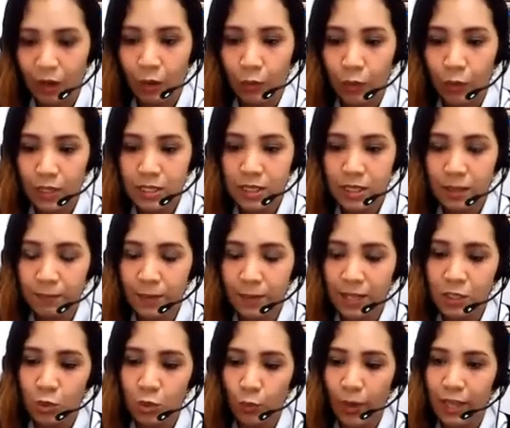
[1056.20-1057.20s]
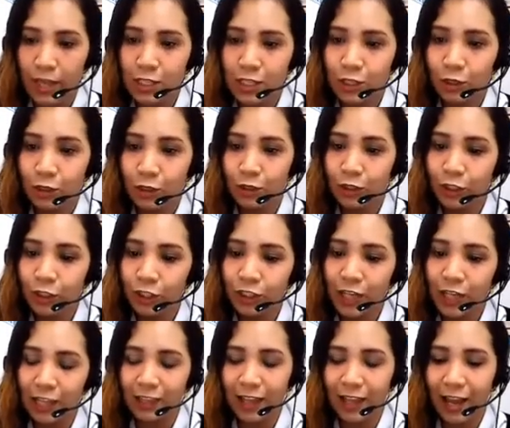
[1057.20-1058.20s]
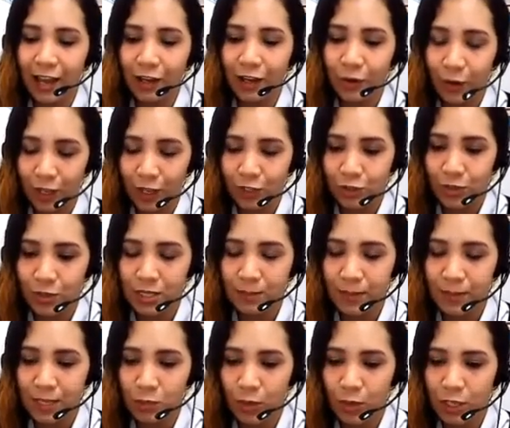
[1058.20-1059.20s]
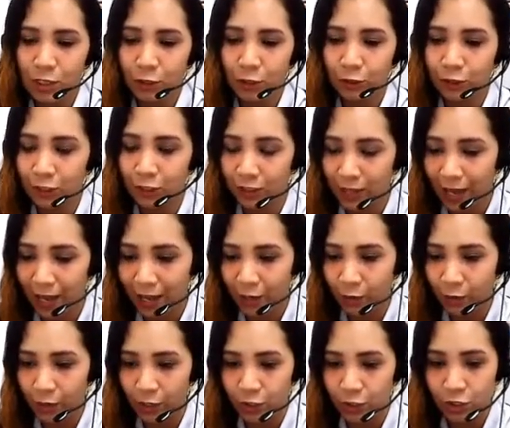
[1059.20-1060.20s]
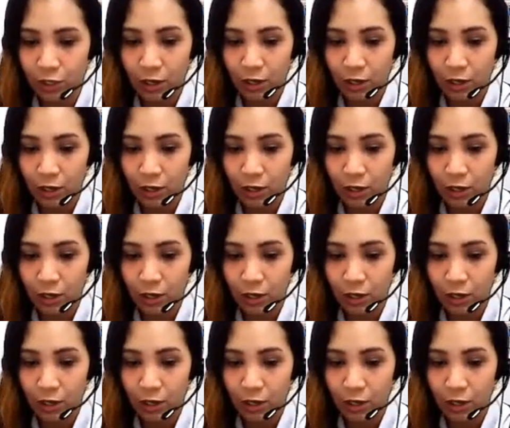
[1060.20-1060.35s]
What's the best way to learn a language? What's the best way to learn a language?